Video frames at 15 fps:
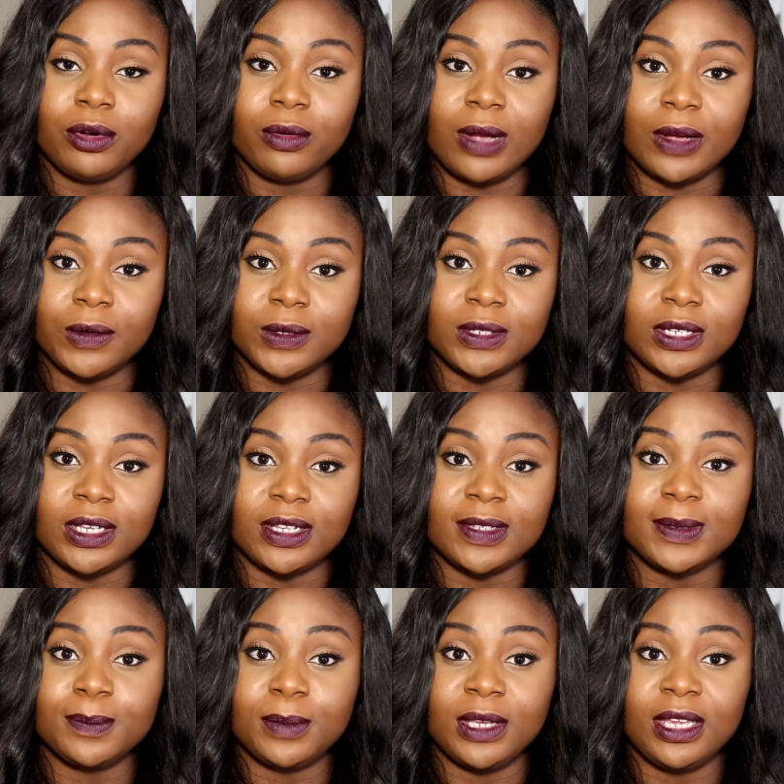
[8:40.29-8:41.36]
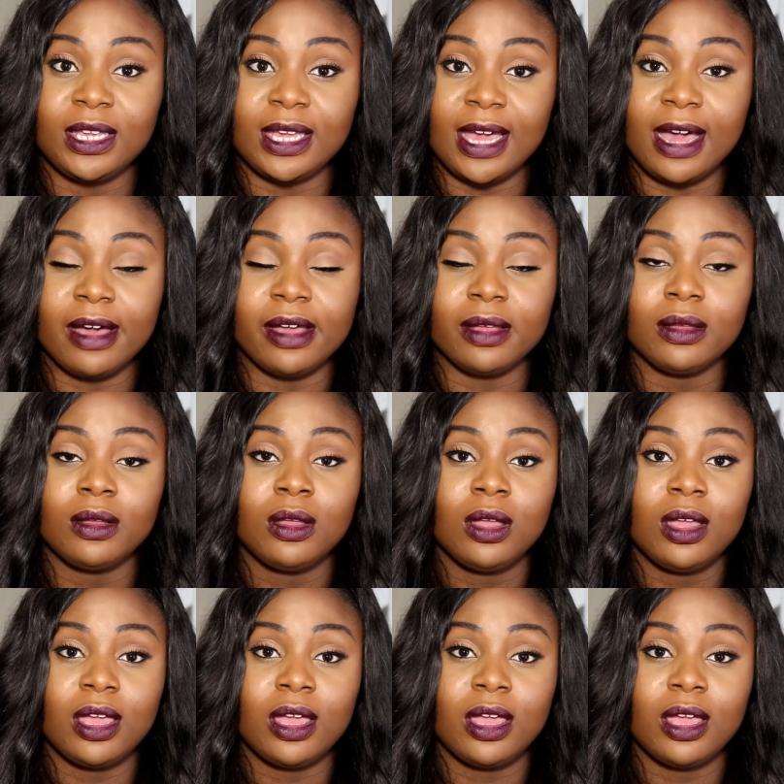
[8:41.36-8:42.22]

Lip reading: prerequisites, PCAT,